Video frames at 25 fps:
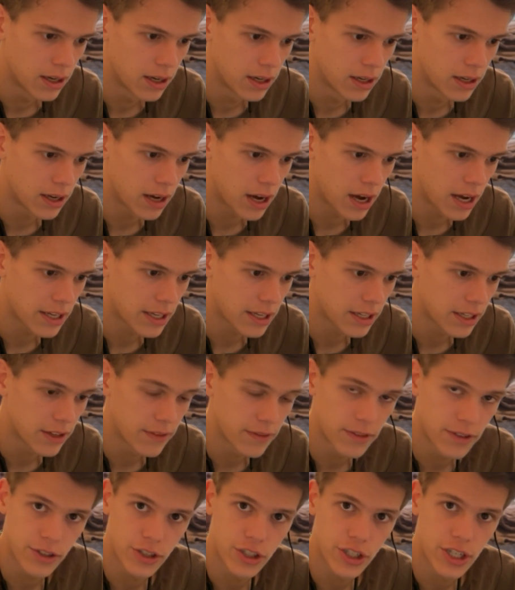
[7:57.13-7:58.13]
I can give
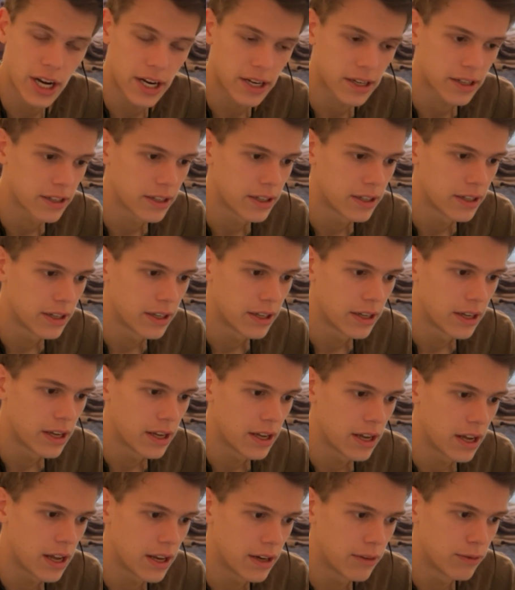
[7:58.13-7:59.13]
this check.
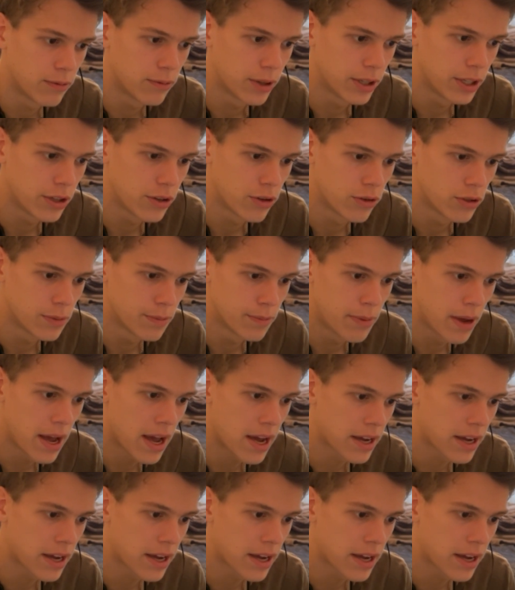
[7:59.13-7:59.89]
And when he goes back,